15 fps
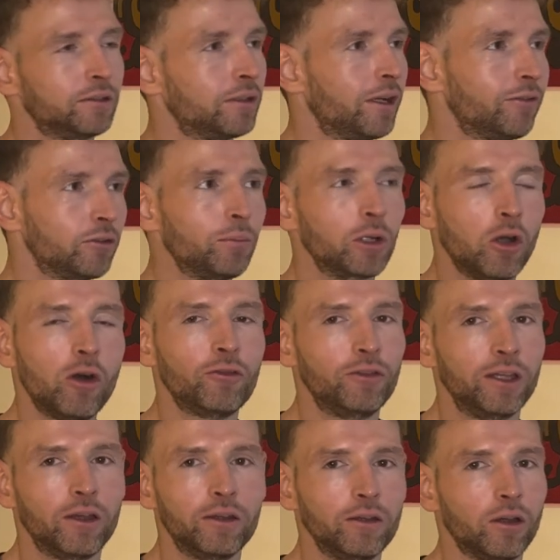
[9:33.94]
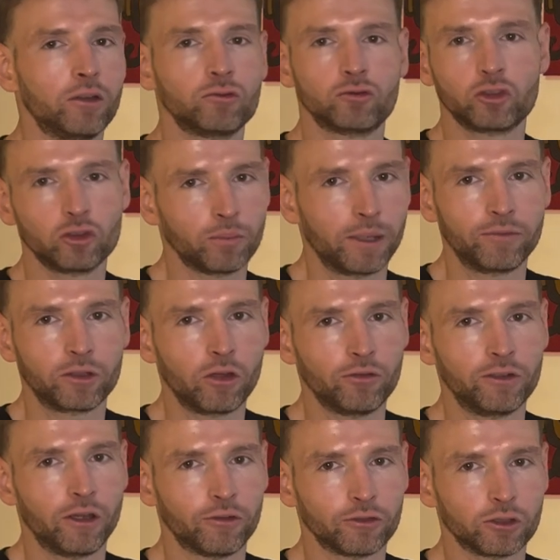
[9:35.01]
I have my coffee, and I stopped having
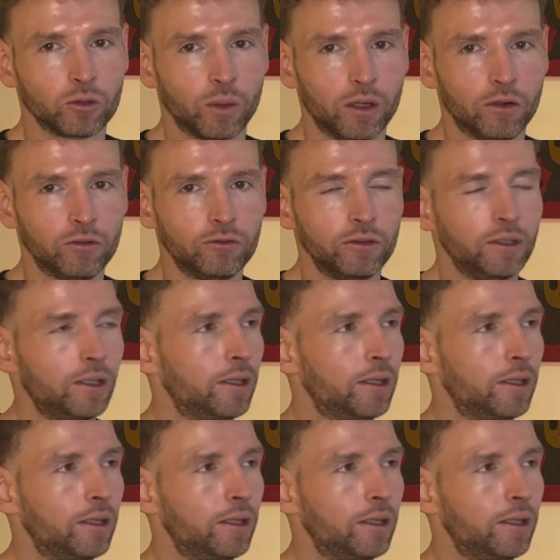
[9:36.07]
coffee after 12.